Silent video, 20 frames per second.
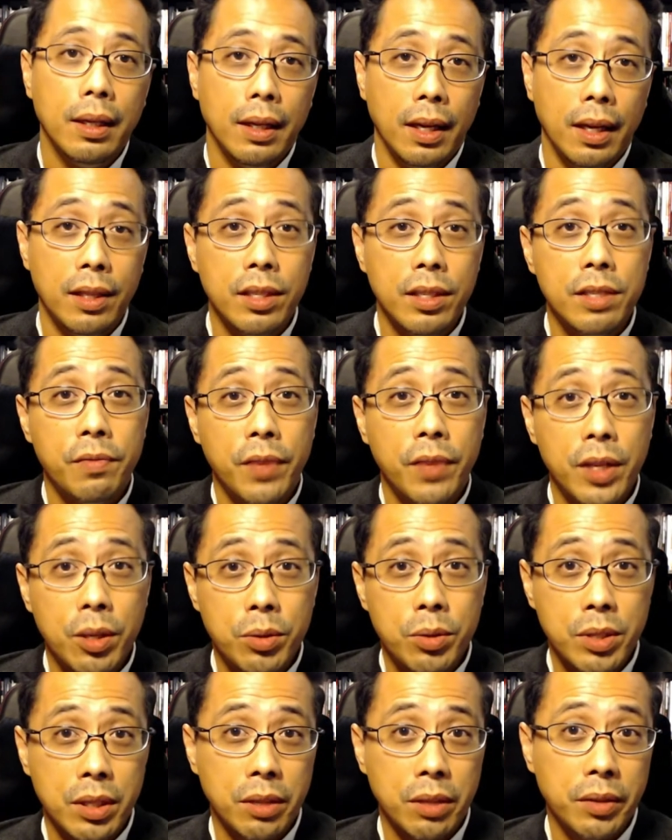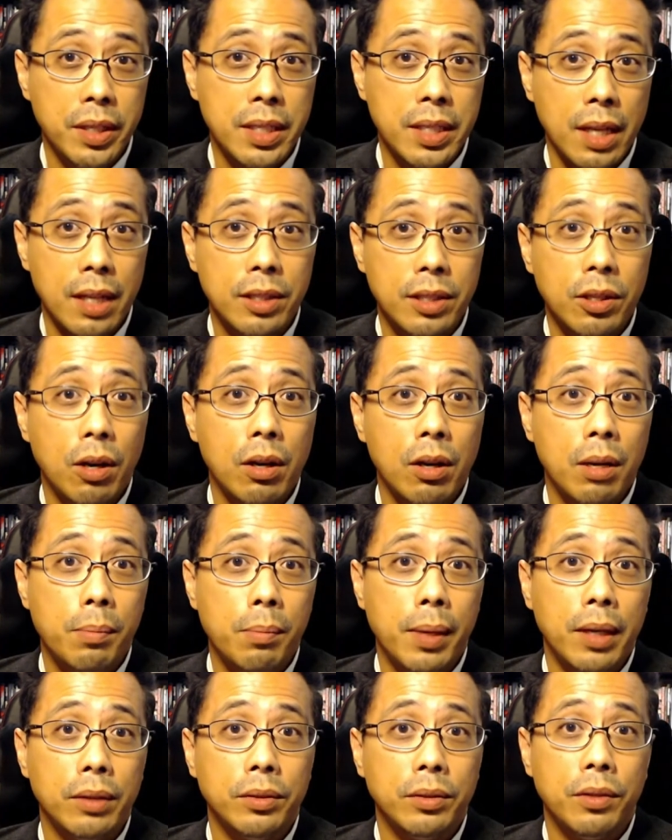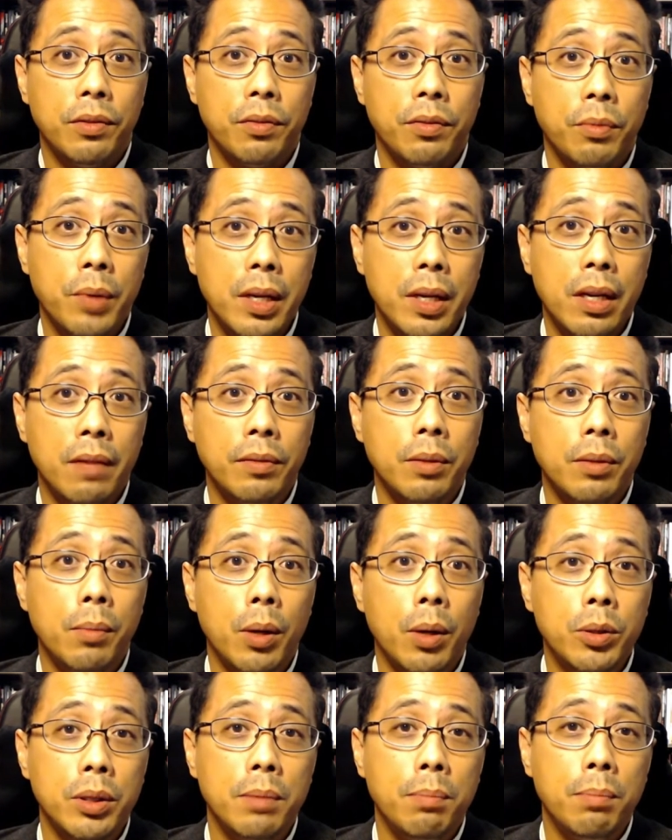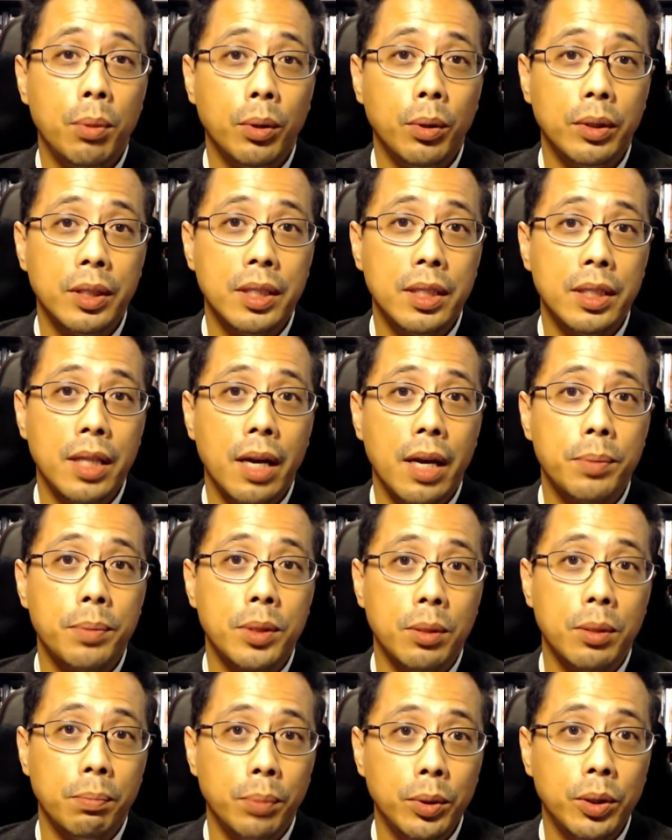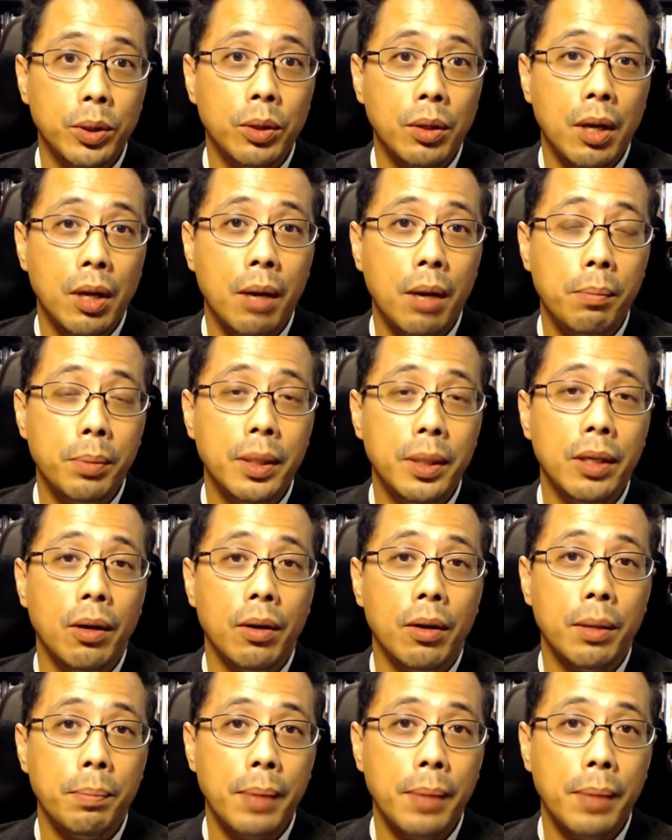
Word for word: In this video series, I talk about three of the most important steps to put your company on a